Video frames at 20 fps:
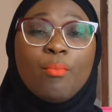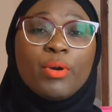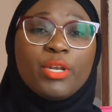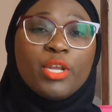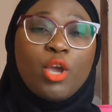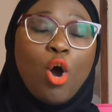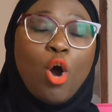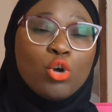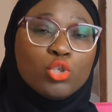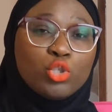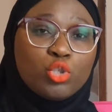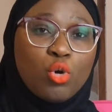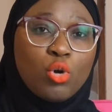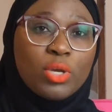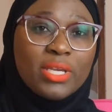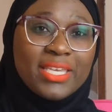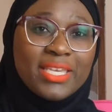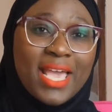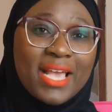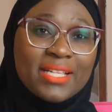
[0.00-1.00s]
but it
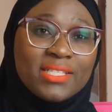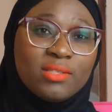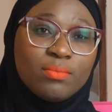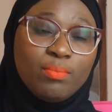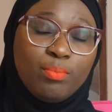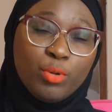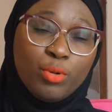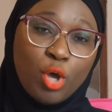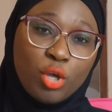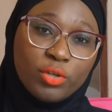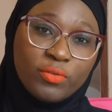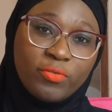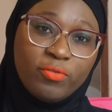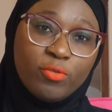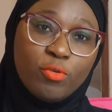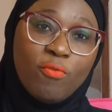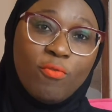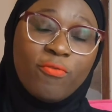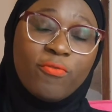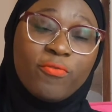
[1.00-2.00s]
also gets blood
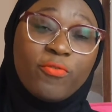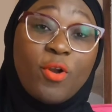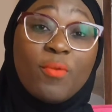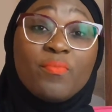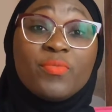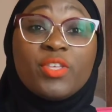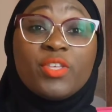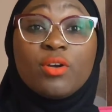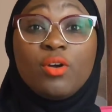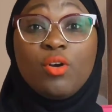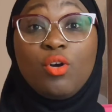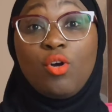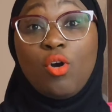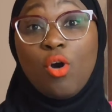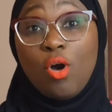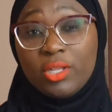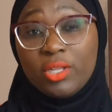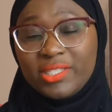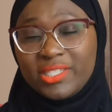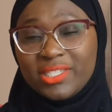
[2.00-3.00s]
flow from the
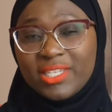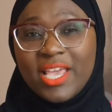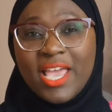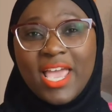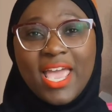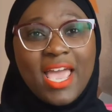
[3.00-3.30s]
gut.